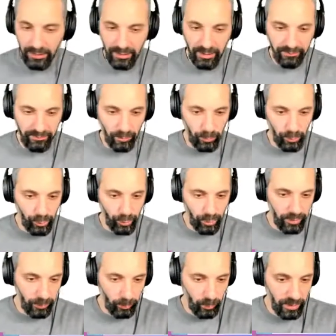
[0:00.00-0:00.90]
If there was
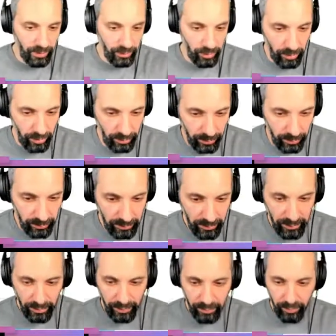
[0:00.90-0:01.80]
only one role,
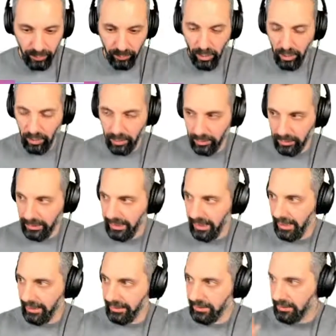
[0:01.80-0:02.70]
you would only
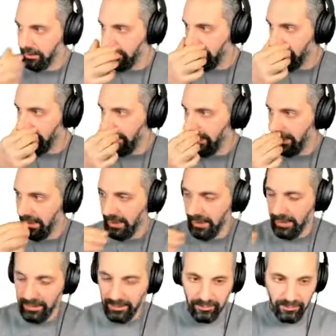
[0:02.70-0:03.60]
get
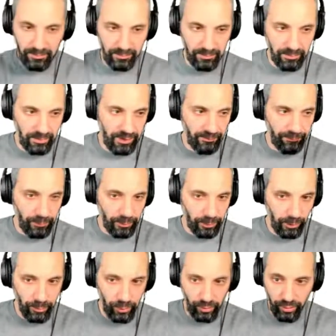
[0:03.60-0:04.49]
a default
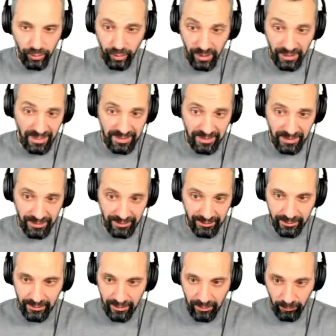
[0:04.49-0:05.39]
option, so you can
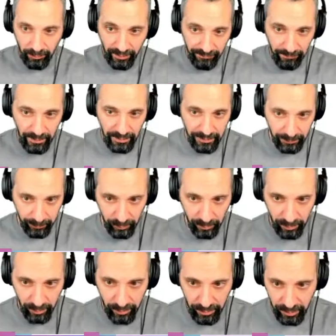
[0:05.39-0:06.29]
select. Now we have multiple
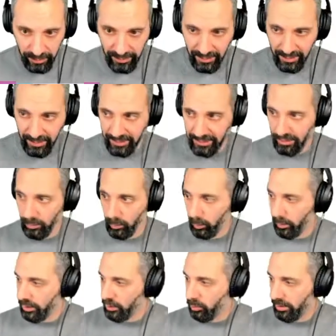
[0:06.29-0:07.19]
roles. It says
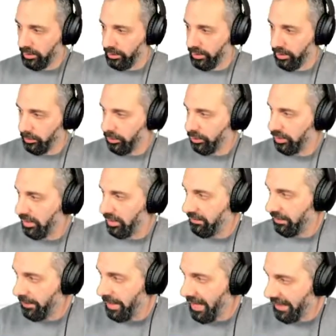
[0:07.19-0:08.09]
which one do you want to give
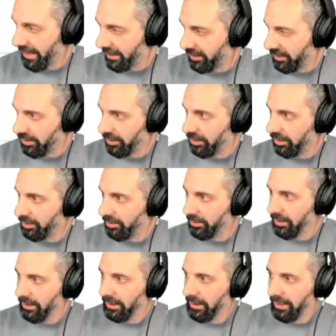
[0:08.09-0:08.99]
them access to,
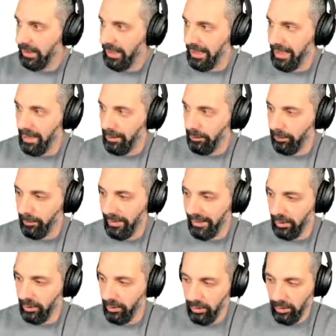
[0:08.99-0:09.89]
and I will
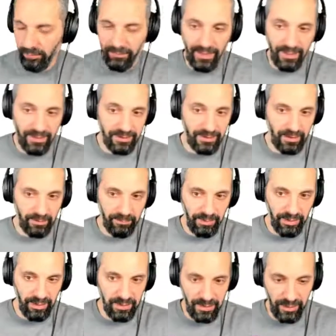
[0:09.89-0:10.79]
make all of us
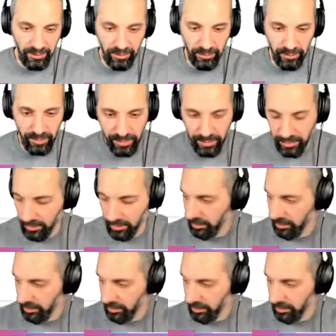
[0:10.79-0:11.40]
administrators,